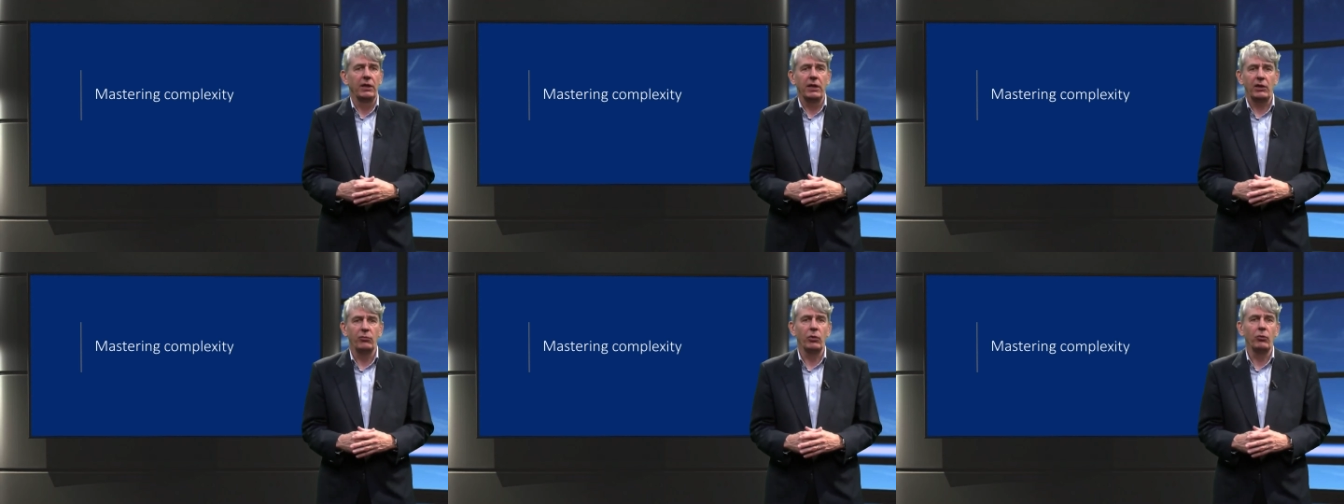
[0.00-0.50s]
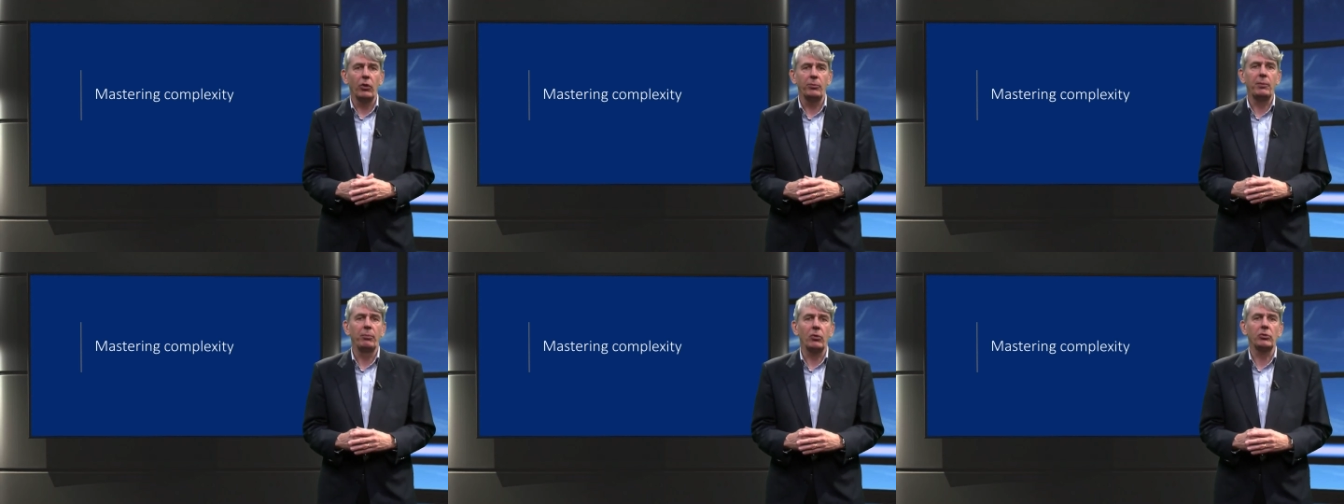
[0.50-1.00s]
It will not
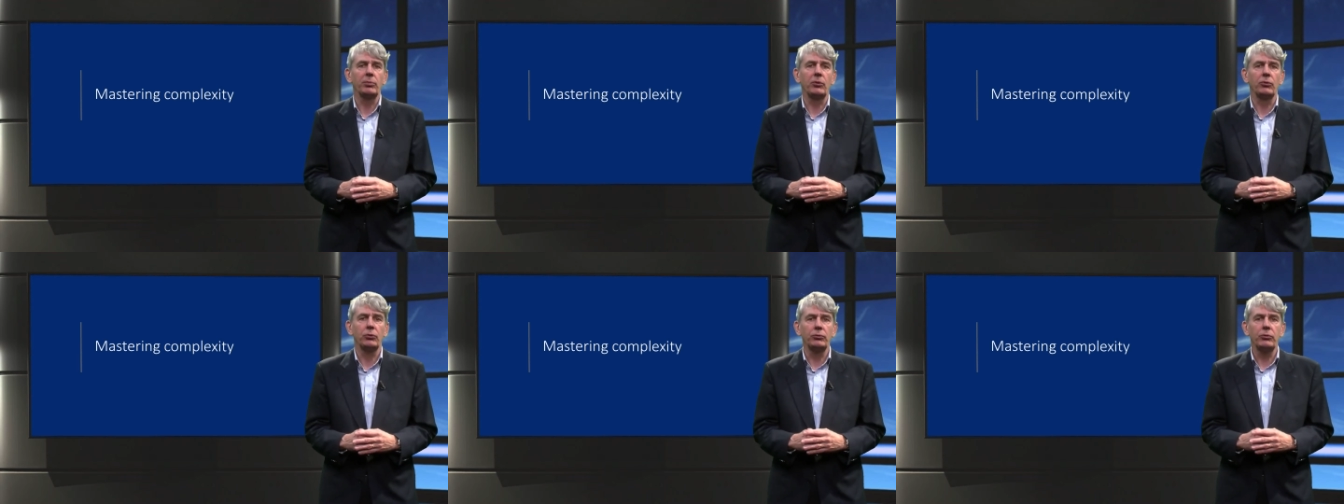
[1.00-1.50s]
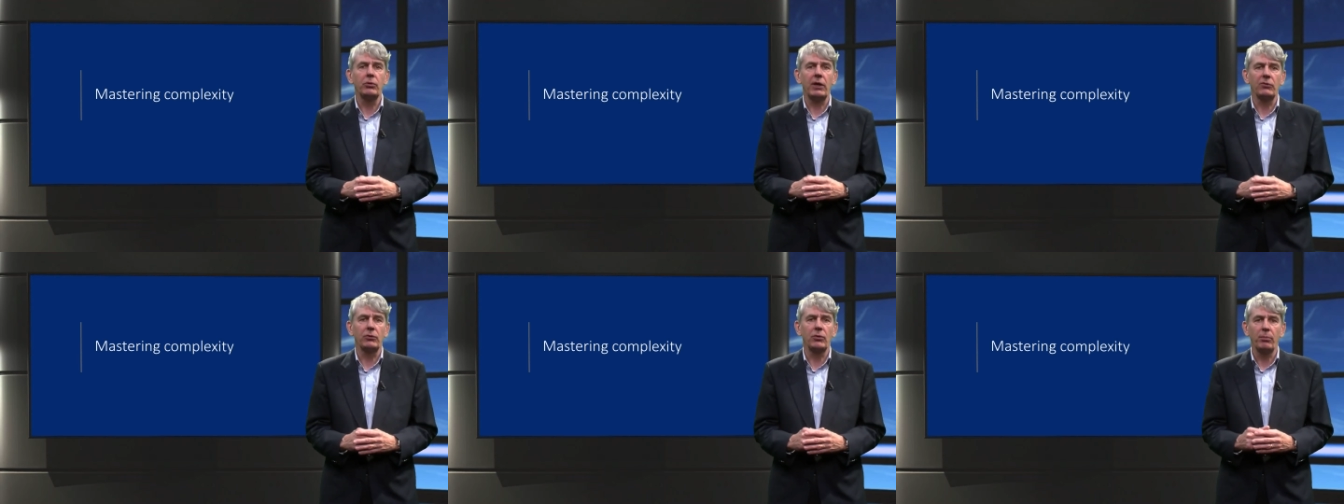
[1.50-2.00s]
be possible to rule
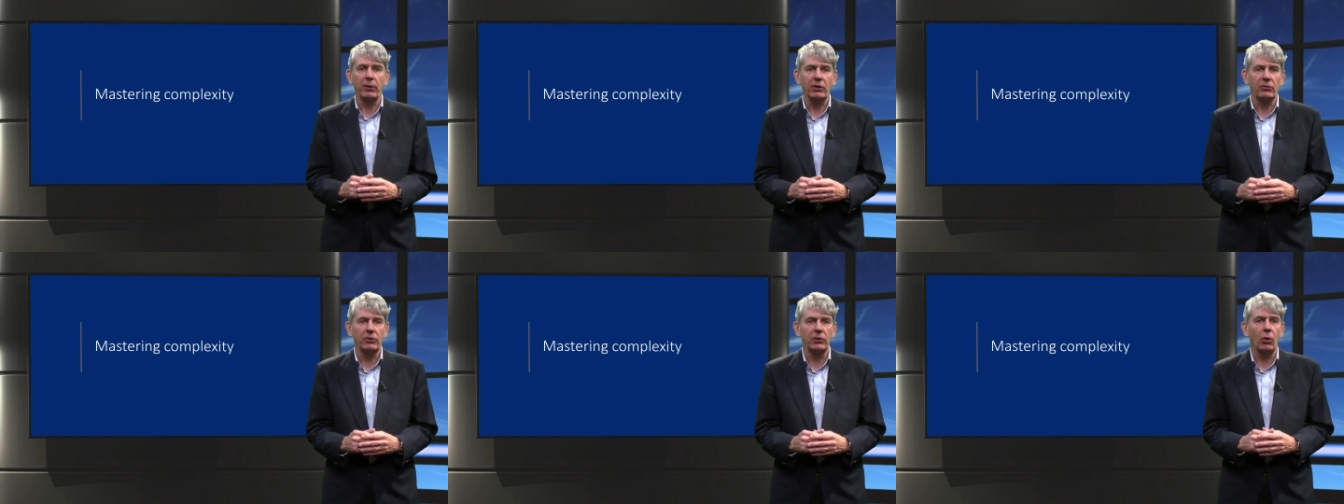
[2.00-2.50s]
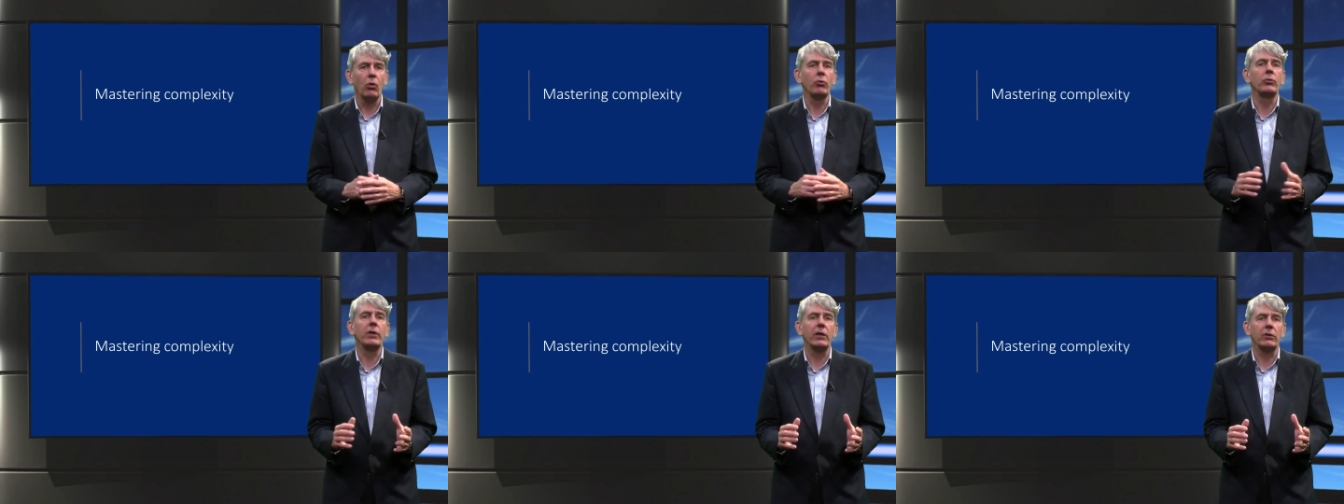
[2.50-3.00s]
out the complexity
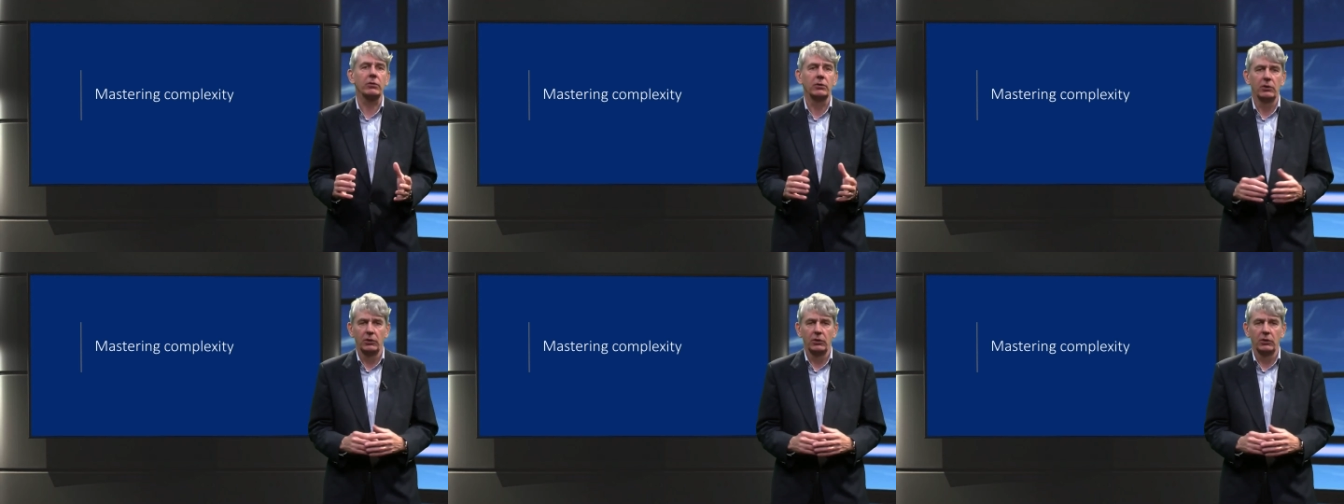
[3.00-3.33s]
altogether,